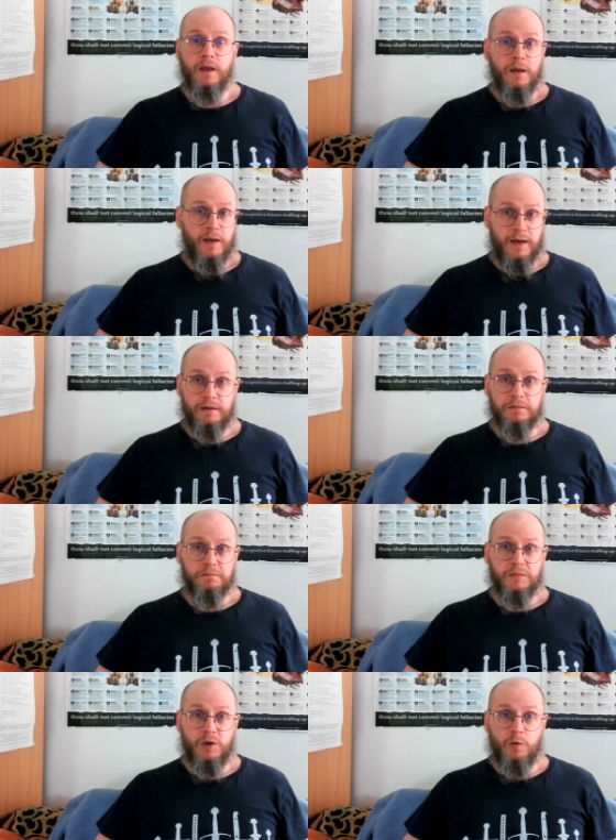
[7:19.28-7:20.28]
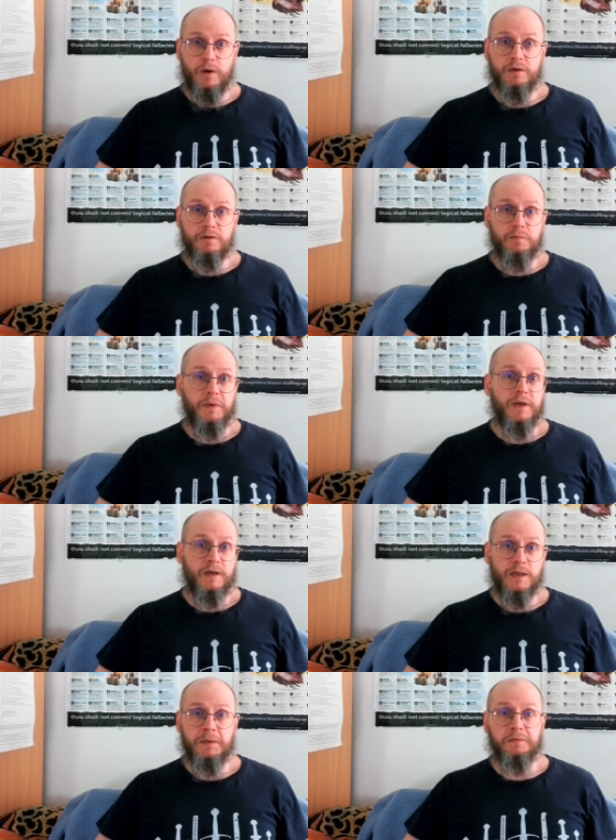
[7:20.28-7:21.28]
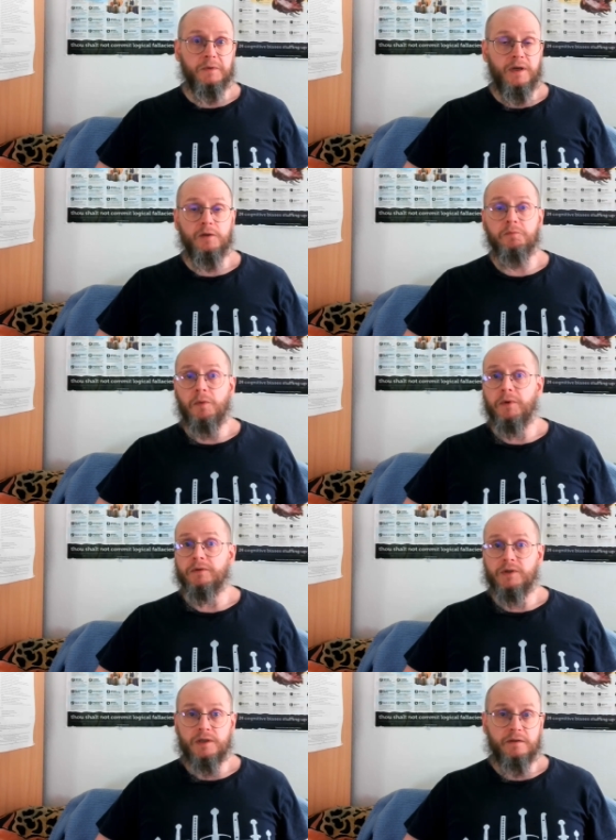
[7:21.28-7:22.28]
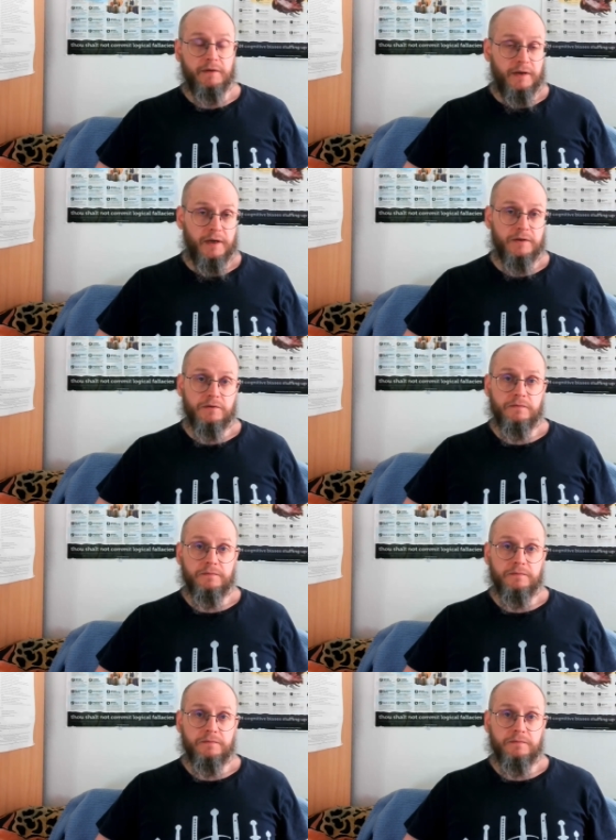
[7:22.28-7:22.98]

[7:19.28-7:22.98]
and no one should be harmed without proper justification.